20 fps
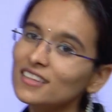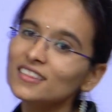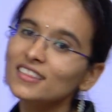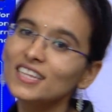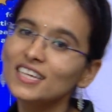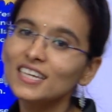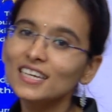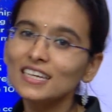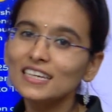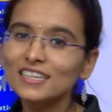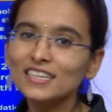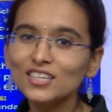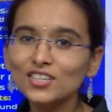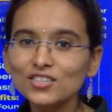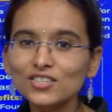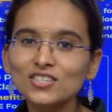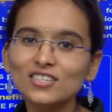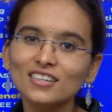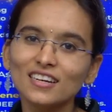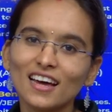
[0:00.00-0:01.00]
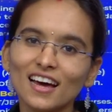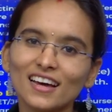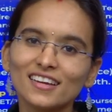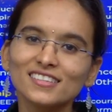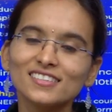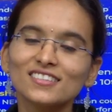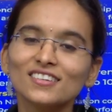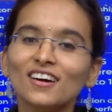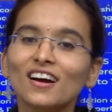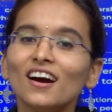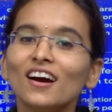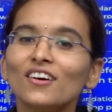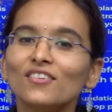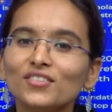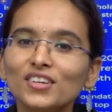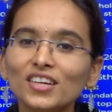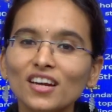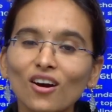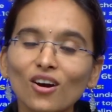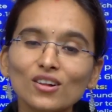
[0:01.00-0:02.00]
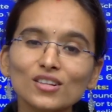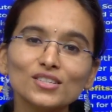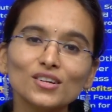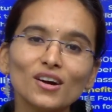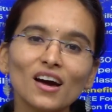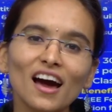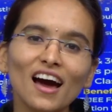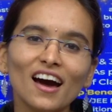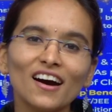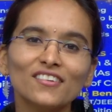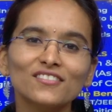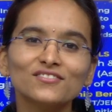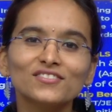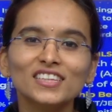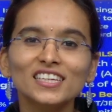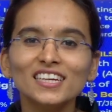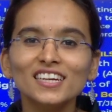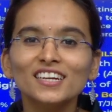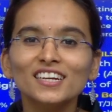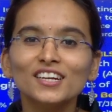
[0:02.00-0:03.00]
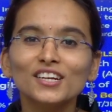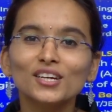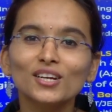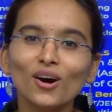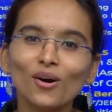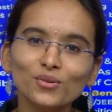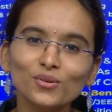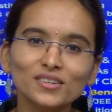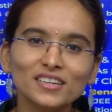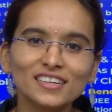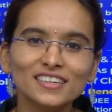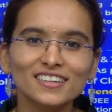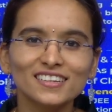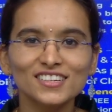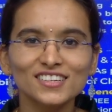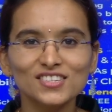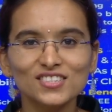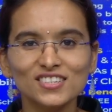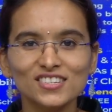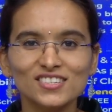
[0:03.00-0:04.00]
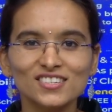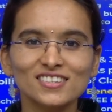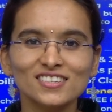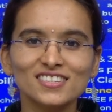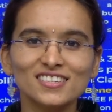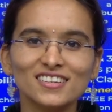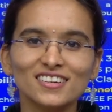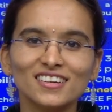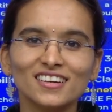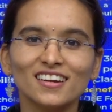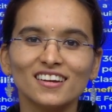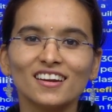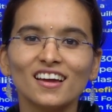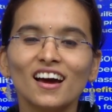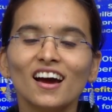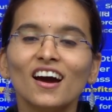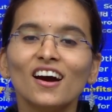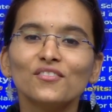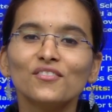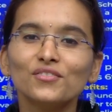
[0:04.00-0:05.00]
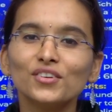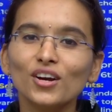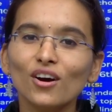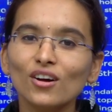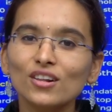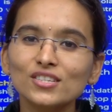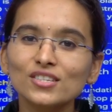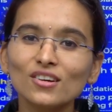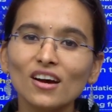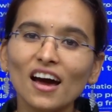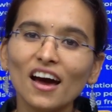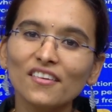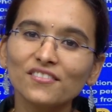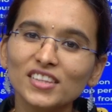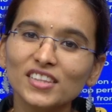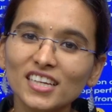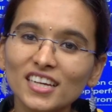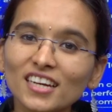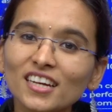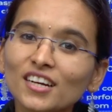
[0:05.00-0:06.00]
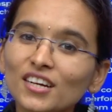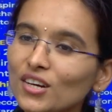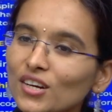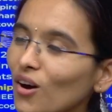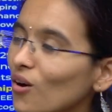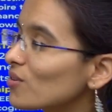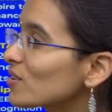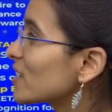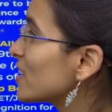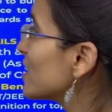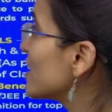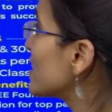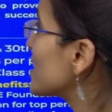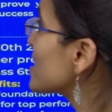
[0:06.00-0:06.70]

the each class, we also have the doubt clearing session, children. We also have the doubt clearing